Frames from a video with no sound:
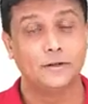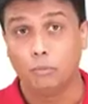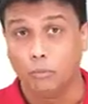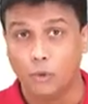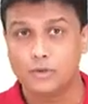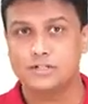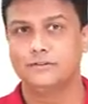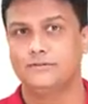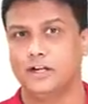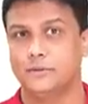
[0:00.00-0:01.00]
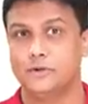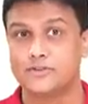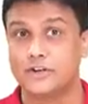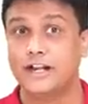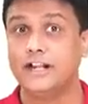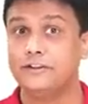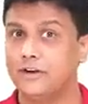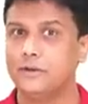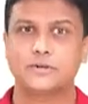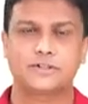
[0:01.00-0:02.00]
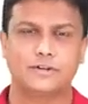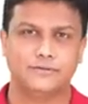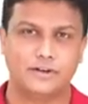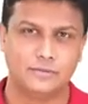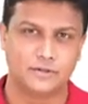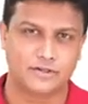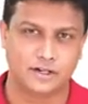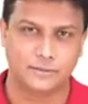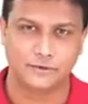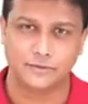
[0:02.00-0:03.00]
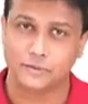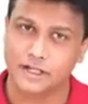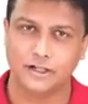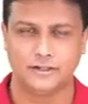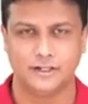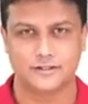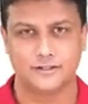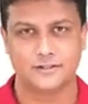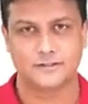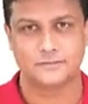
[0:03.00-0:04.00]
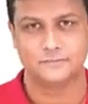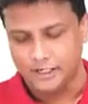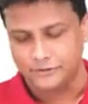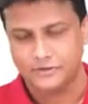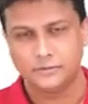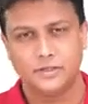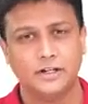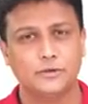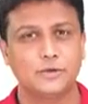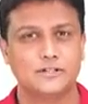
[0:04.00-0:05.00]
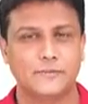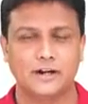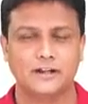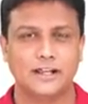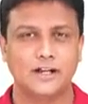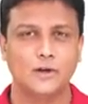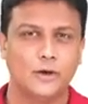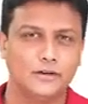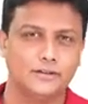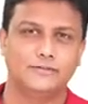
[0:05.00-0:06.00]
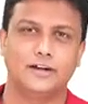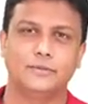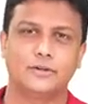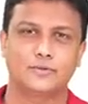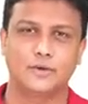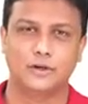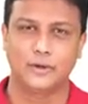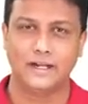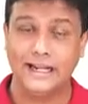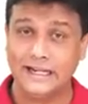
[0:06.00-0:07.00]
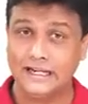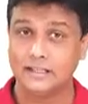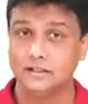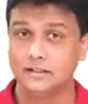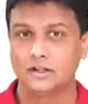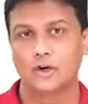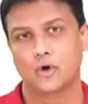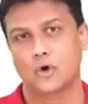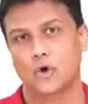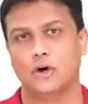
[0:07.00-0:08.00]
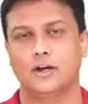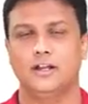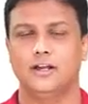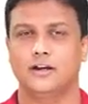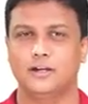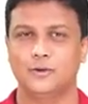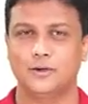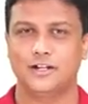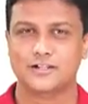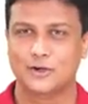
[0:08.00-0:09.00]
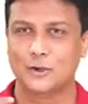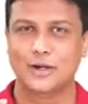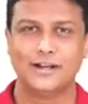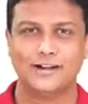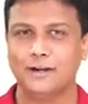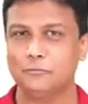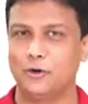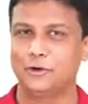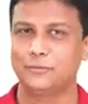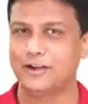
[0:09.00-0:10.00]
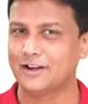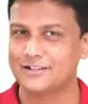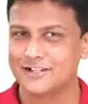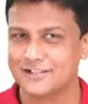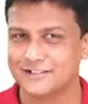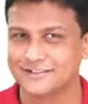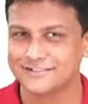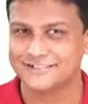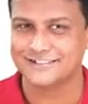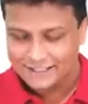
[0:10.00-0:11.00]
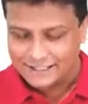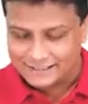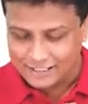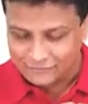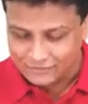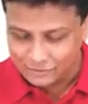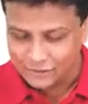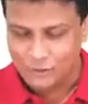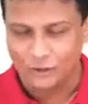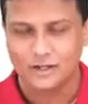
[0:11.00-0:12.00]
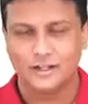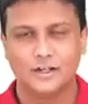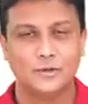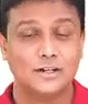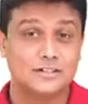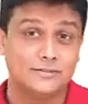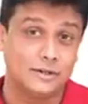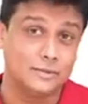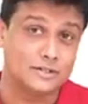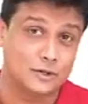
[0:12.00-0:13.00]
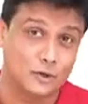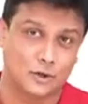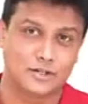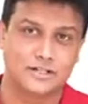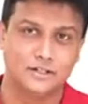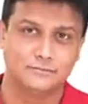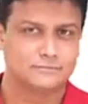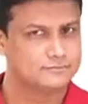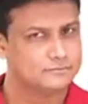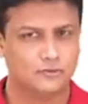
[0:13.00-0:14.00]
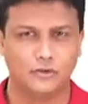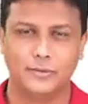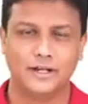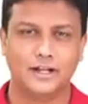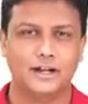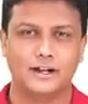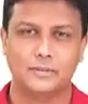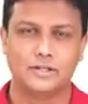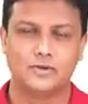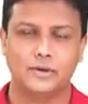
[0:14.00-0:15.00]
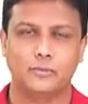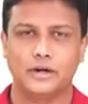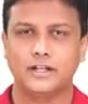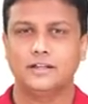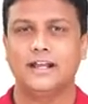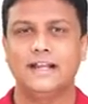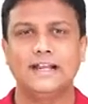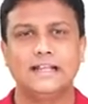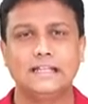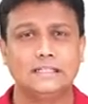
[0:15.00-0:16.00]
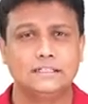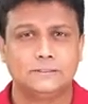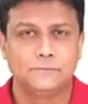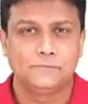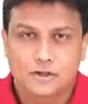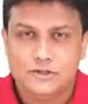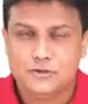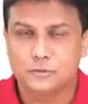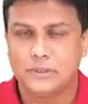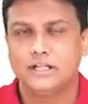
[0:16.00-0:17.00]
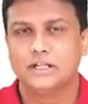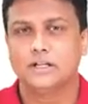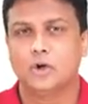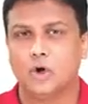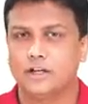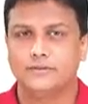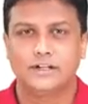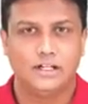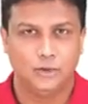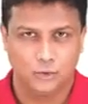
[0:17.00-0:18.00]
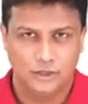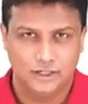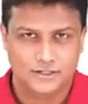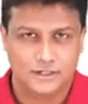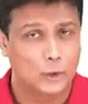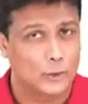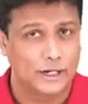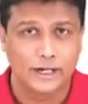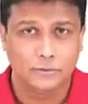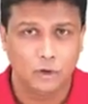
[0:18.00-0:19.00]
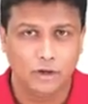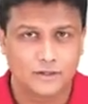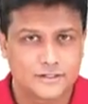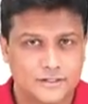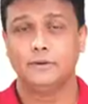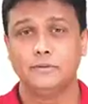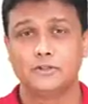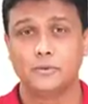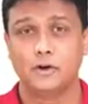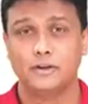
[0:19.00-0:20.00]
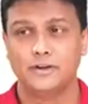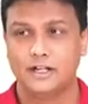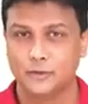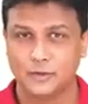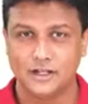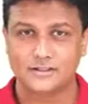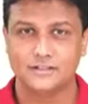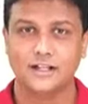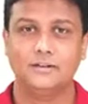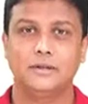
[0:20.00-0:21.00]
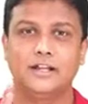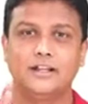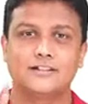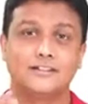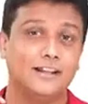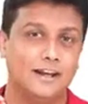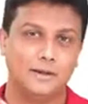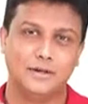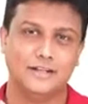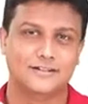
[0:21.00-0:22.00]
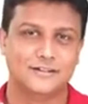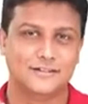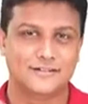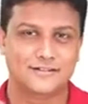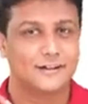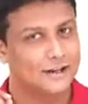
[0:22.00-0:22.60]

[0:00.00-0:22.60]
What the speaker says: Most of the fibers, 95% of the fibers are coming from inner hair cells. And from there through the spiral ganglion, the fibers will go and end in the cochlear nucleus located at pontomedullary junction. Then from the cochlear nucleus, the fibers are crossing, forming like a trapezoid body and ending in the superior olivary nucleus located in pons. From the superior olivary nucleus, then begins the lemniscus.